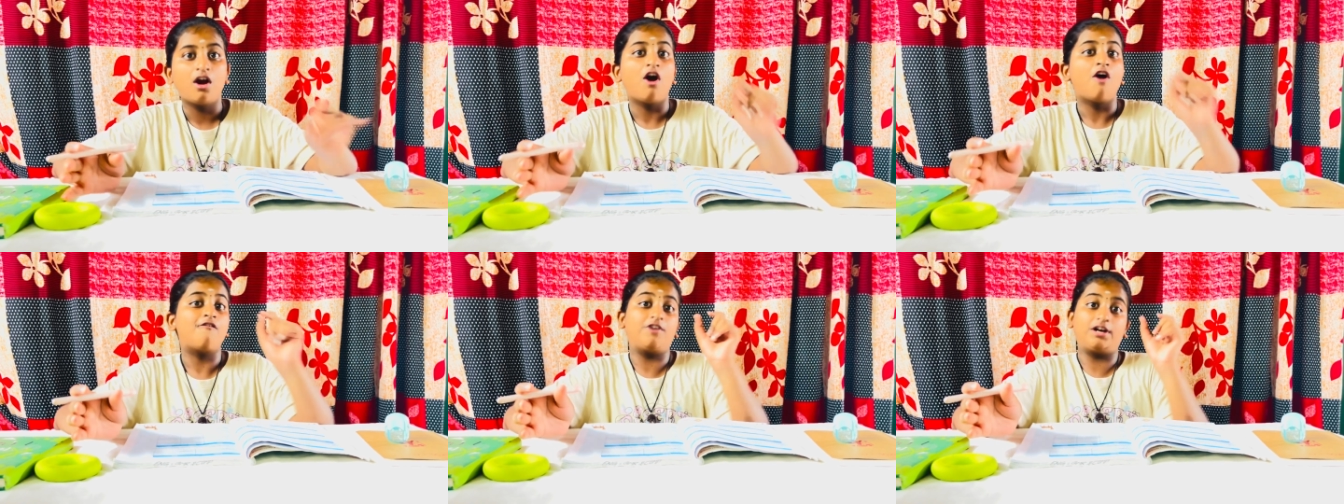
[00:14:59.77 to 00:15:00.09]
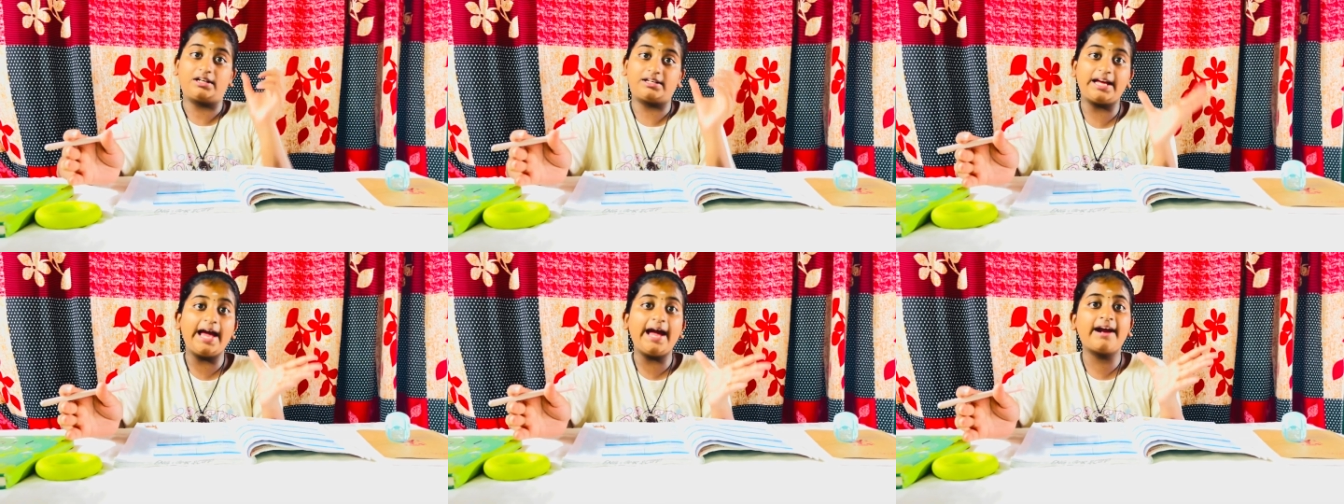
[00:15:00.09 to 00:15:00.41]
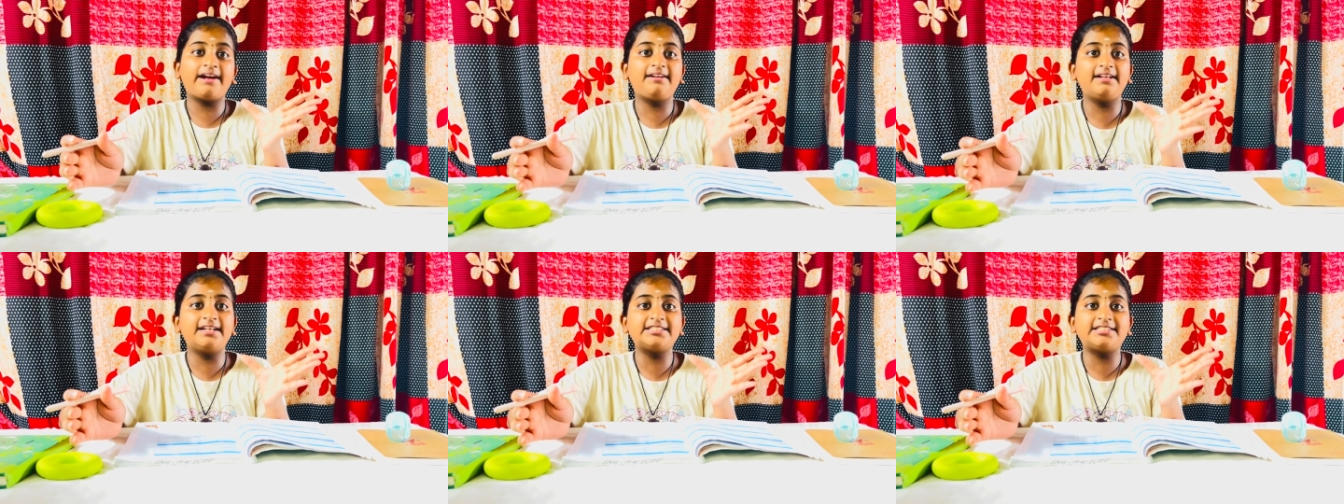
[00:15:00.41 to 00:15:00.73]
For
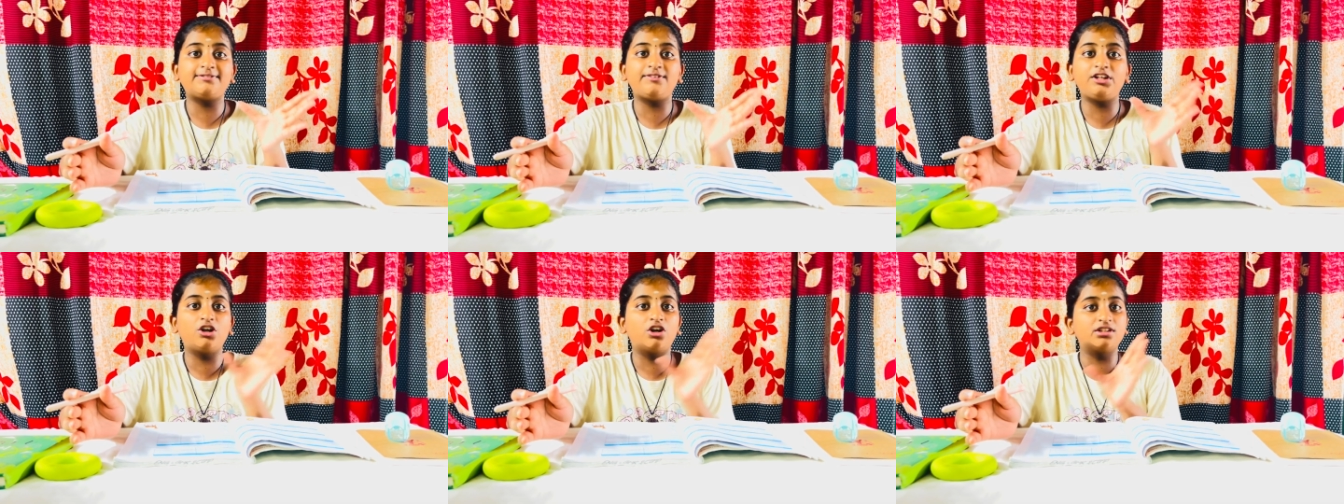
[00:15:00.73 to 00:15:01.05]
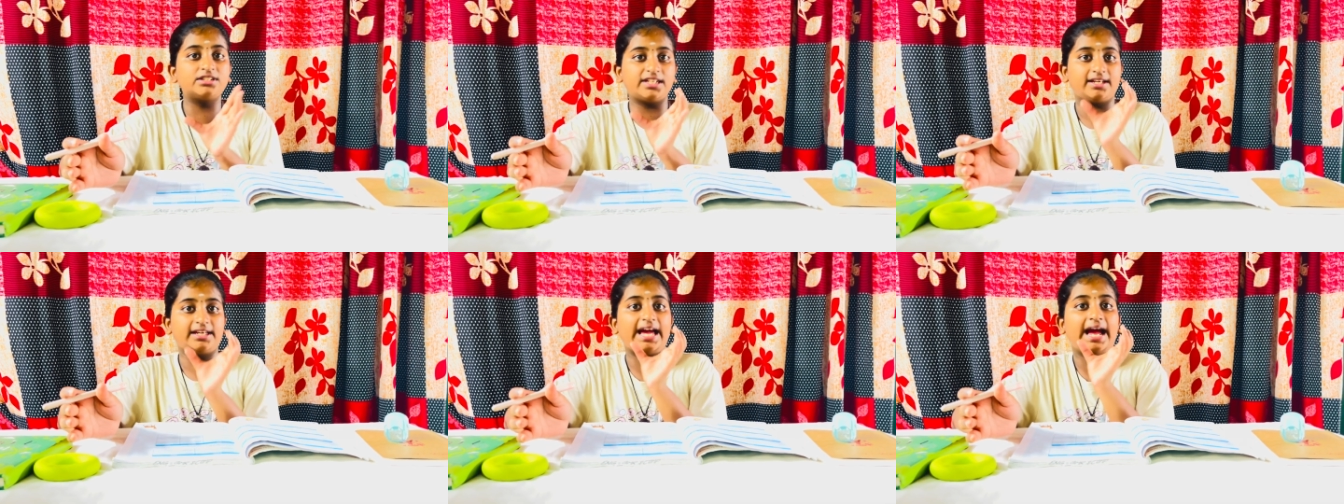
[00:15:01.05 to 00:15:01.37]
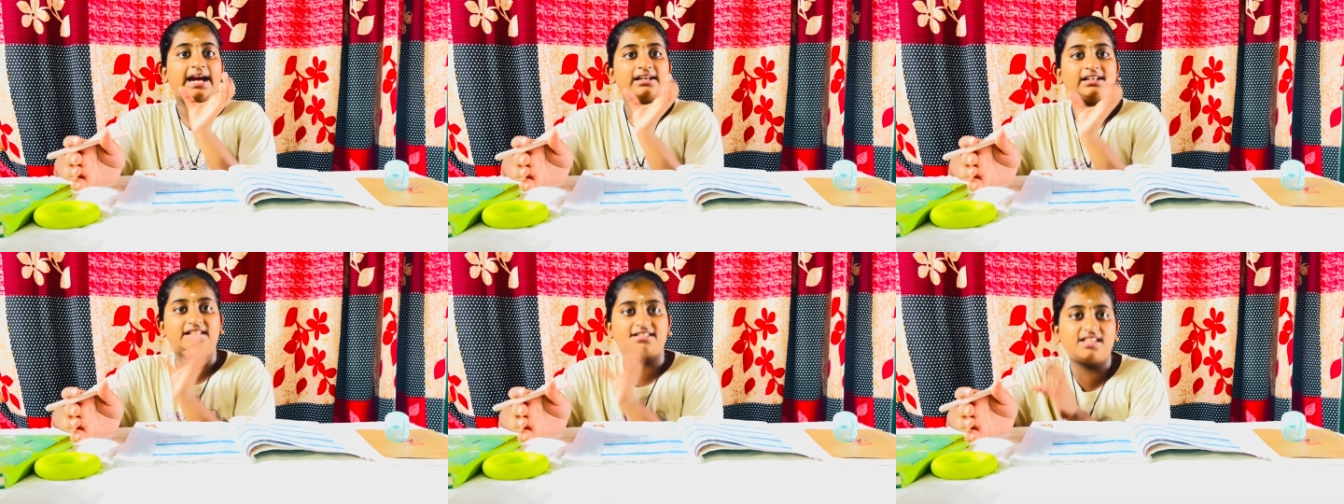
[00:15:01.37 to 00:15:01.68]
cactus, we don't say
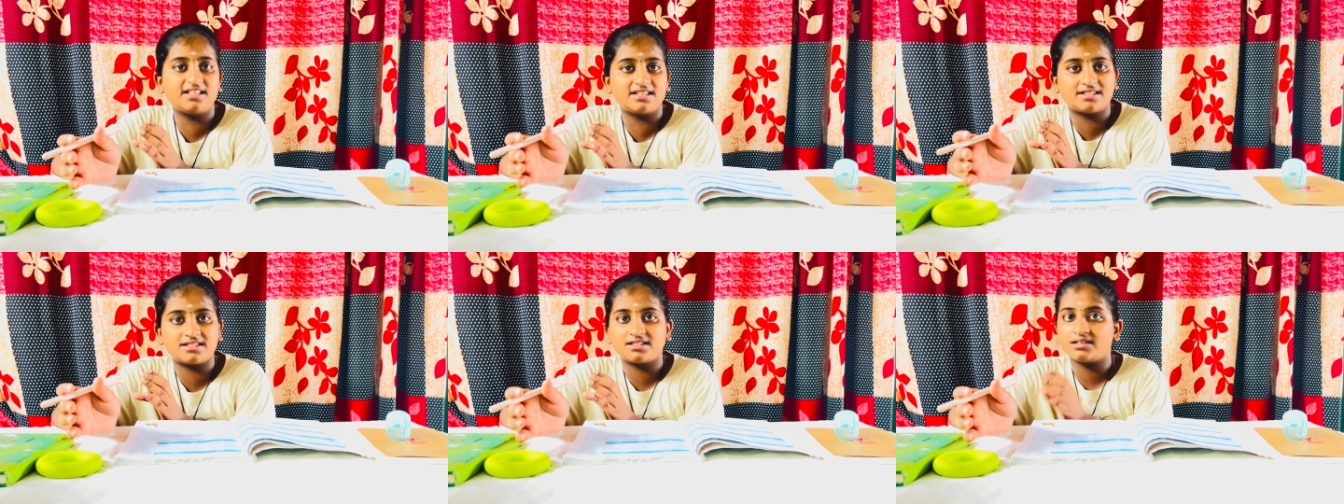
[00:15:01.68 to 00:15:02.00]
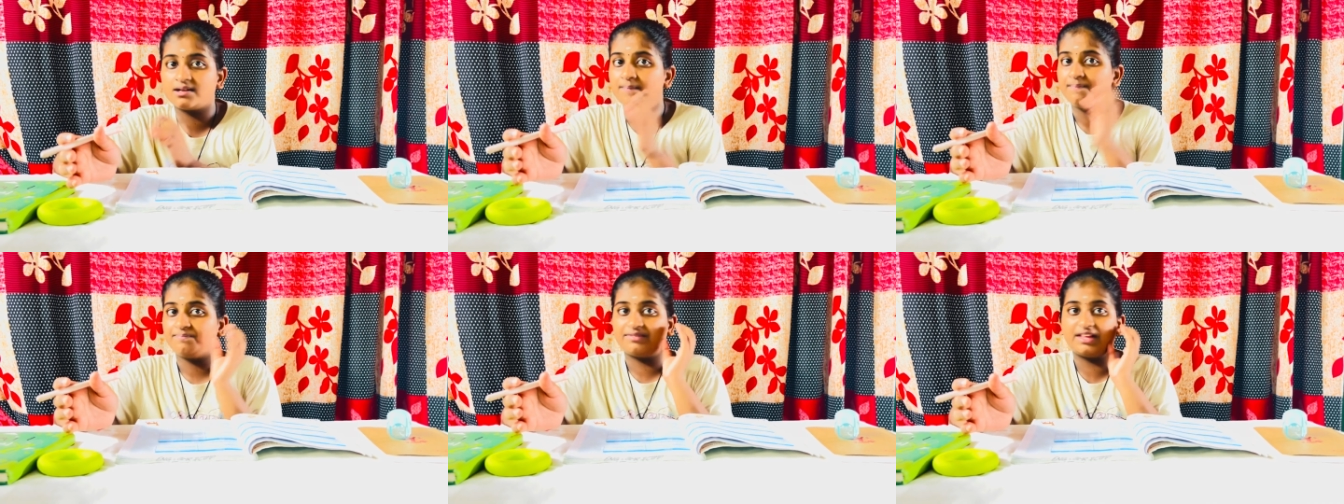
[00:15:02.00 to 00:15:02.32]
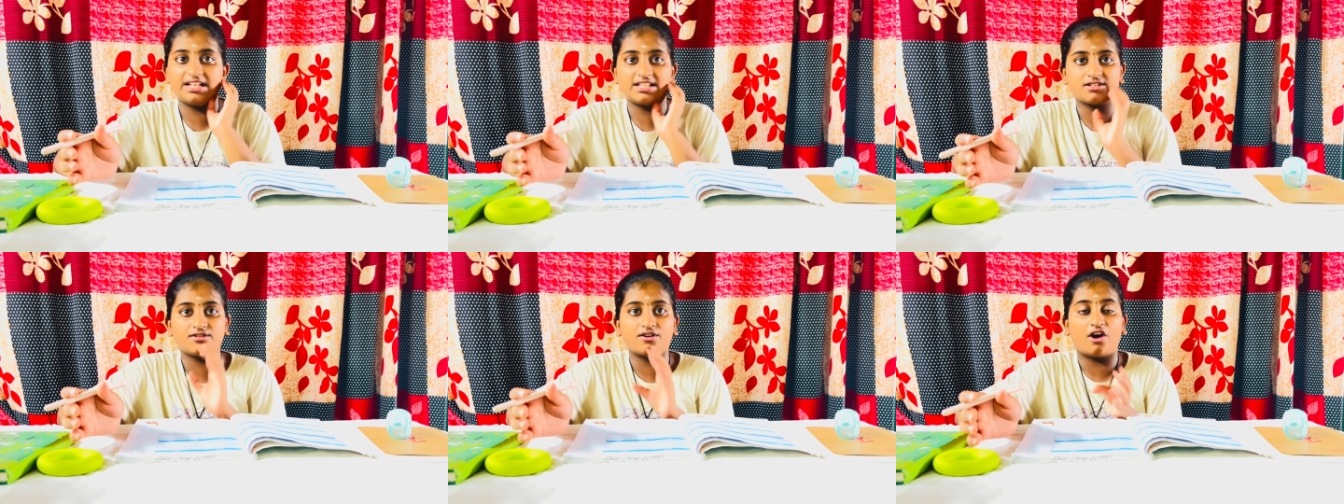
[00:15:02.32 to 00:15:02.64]
cactuses.
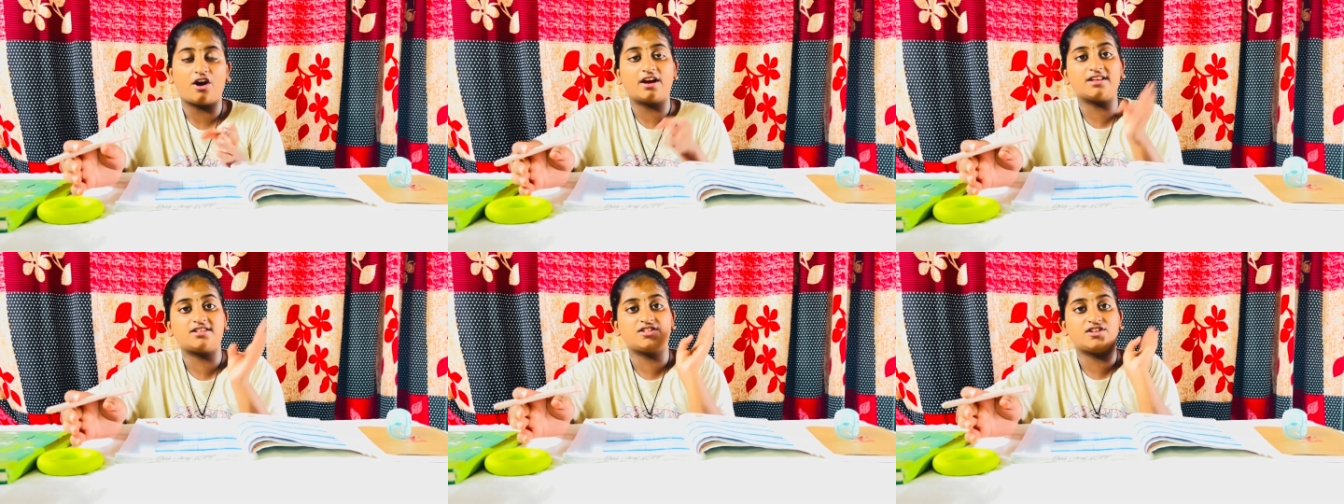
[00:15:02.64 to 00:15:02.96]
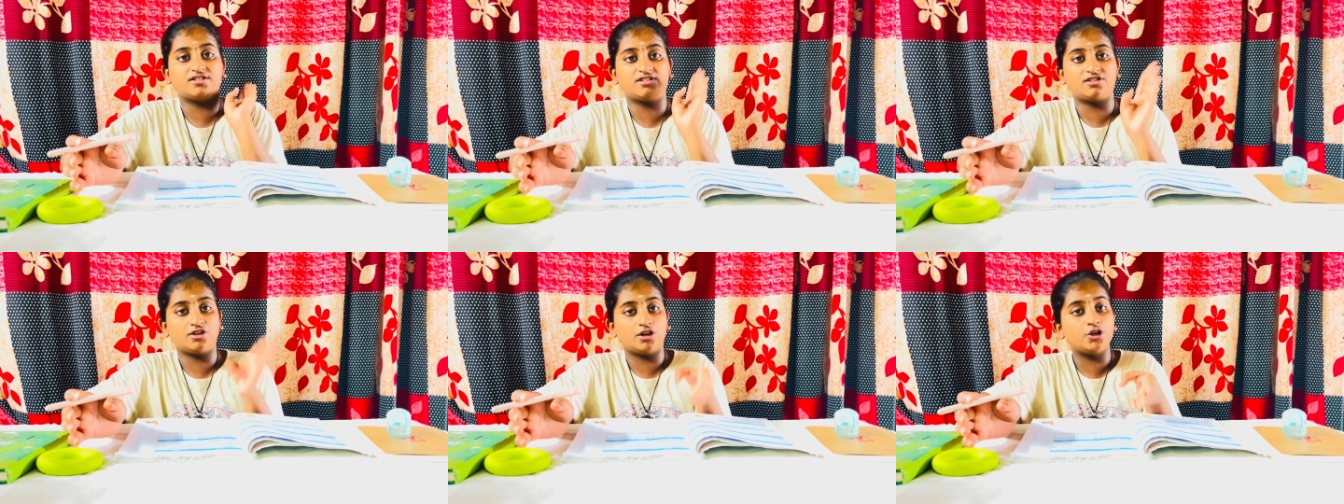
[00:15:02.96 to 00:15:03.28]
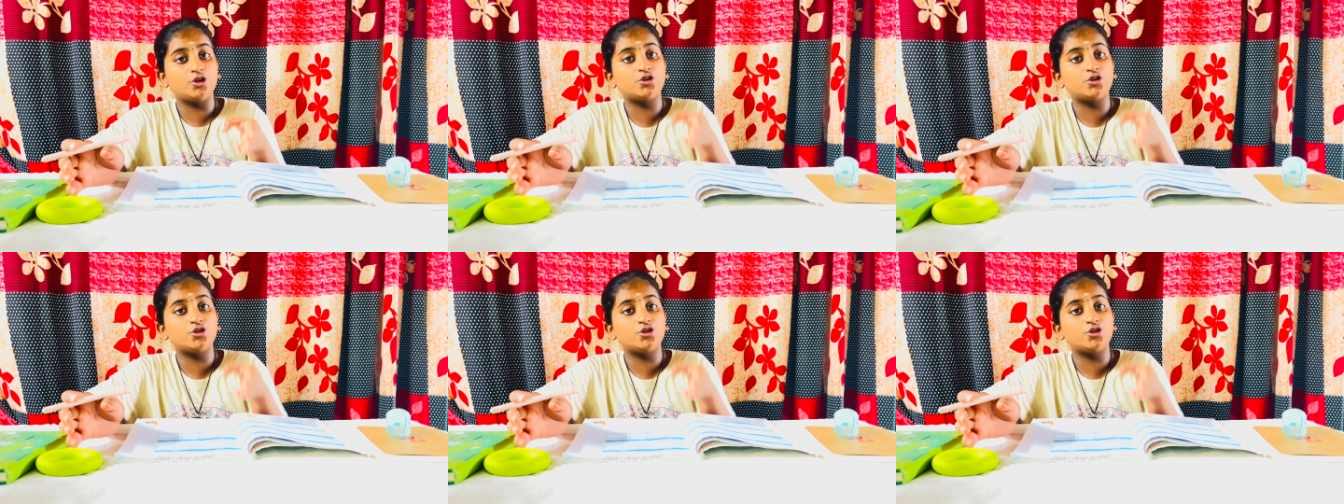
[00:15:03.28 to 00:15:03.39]
That's wrong. It's just, you